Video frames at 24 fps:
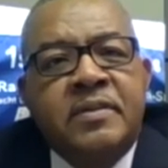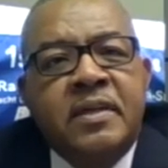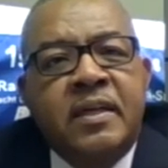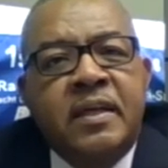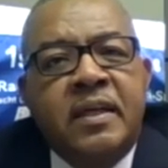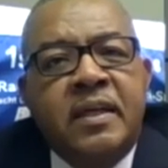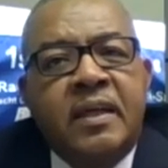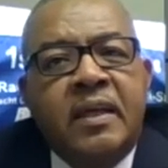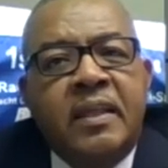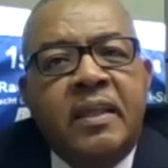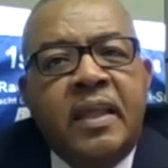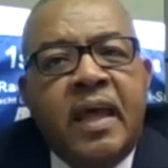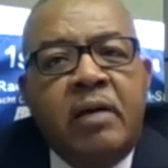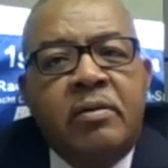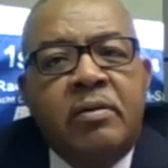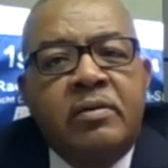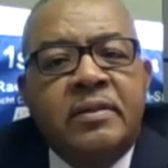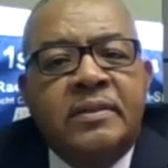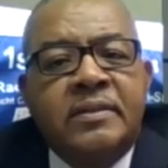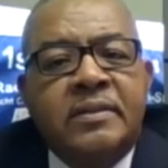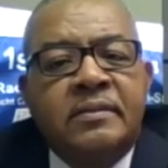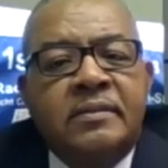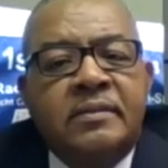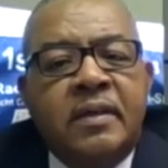And I
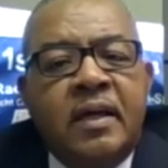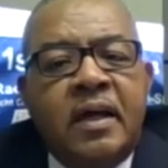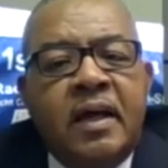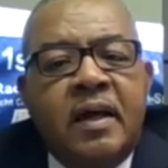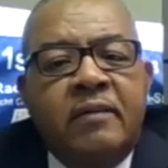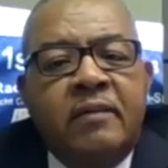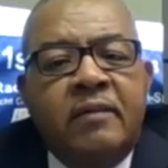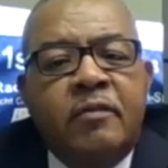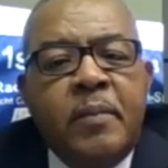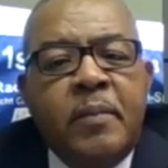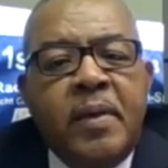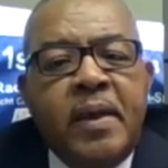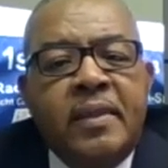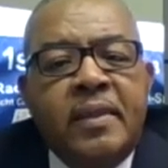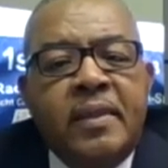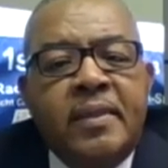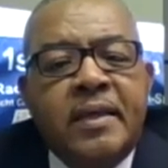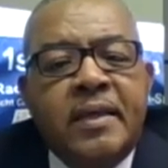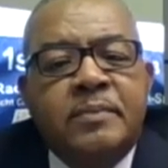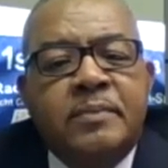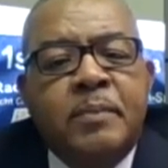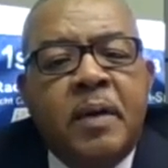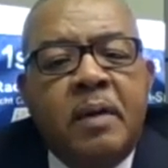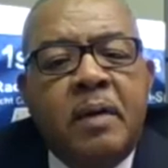was, for me,
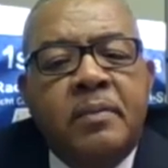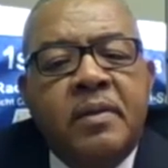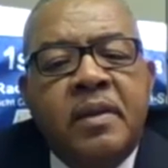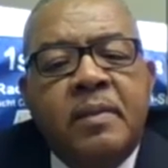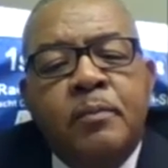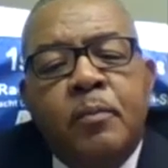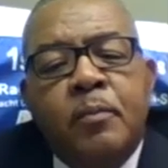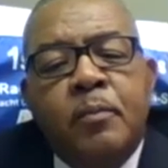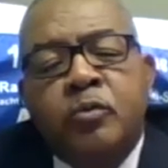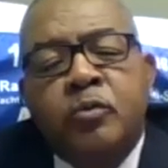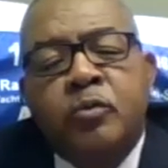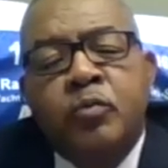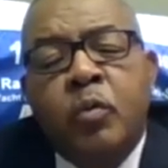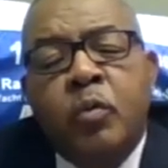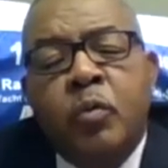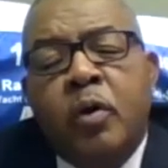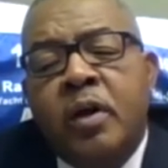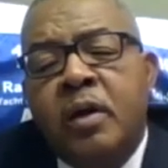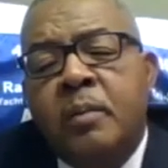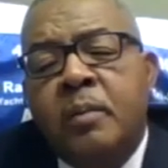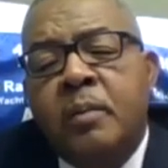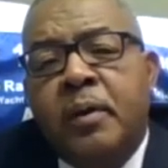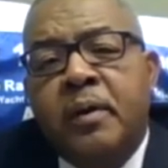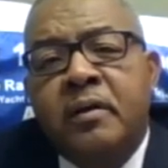that's probably the most
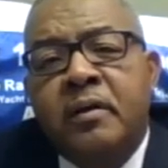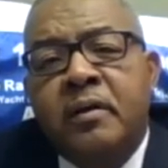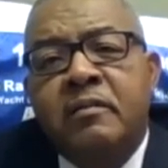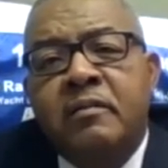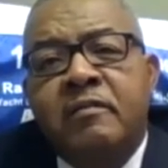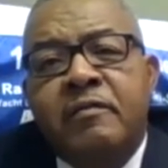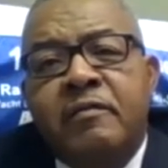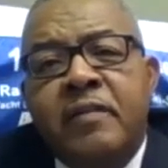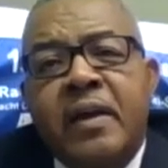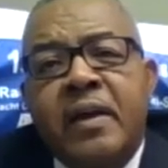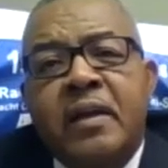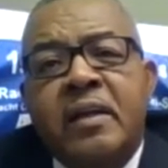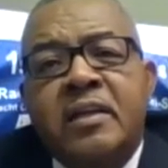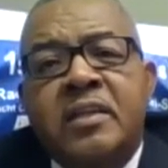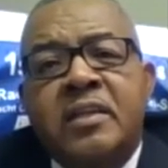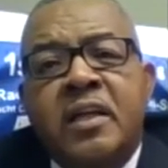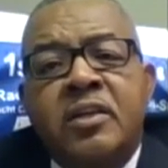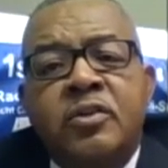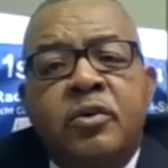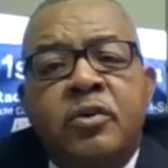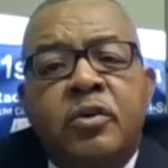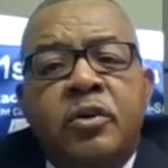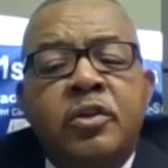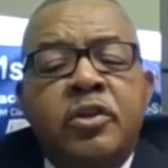rewarding part of the field is that
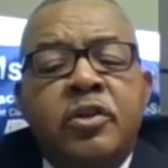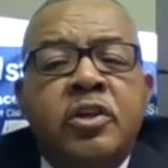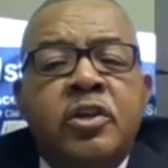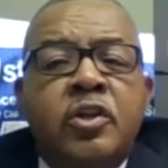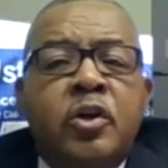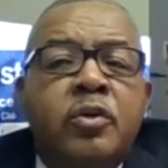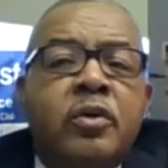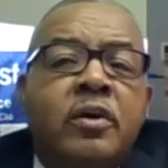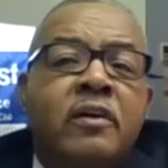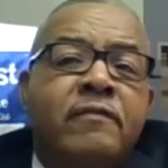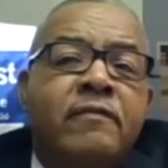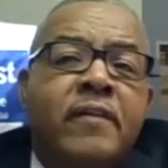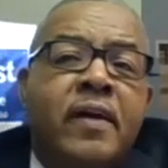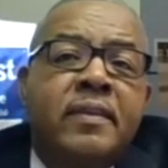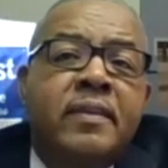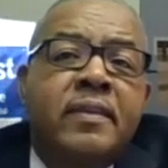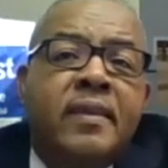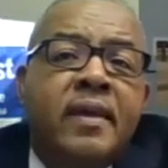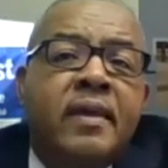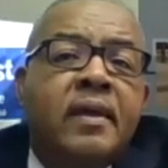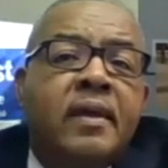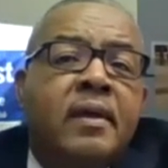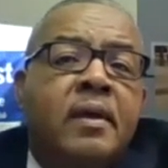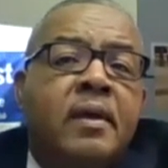you're
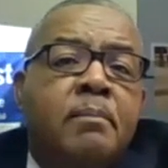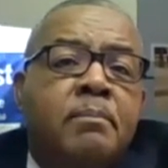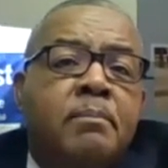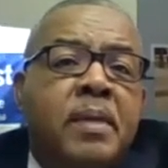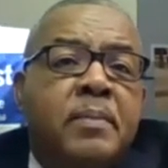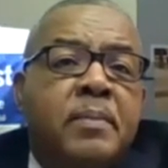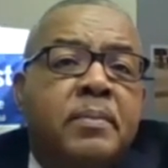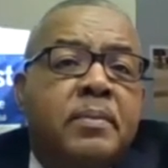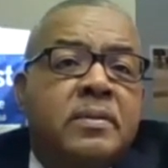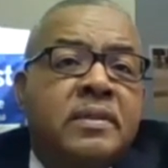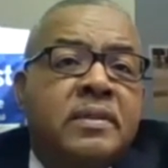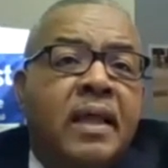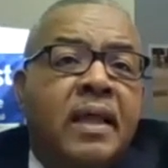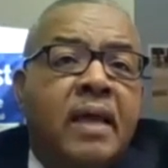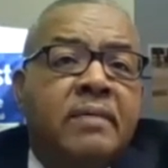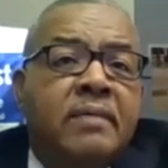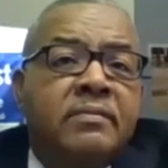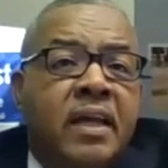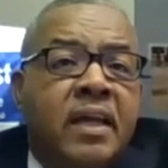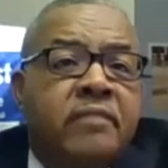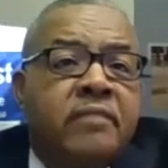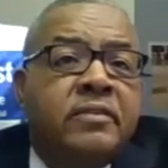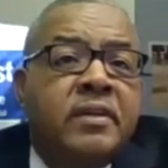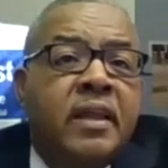affecting people's lives
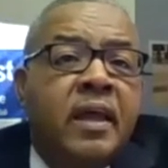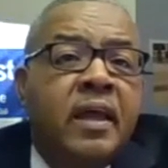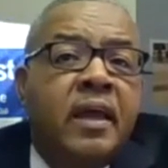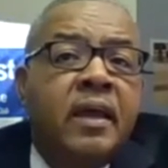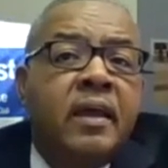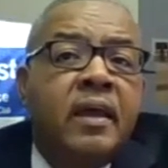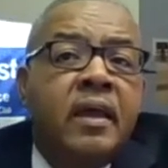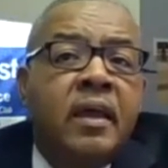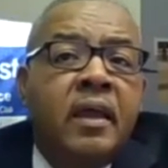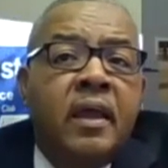every day,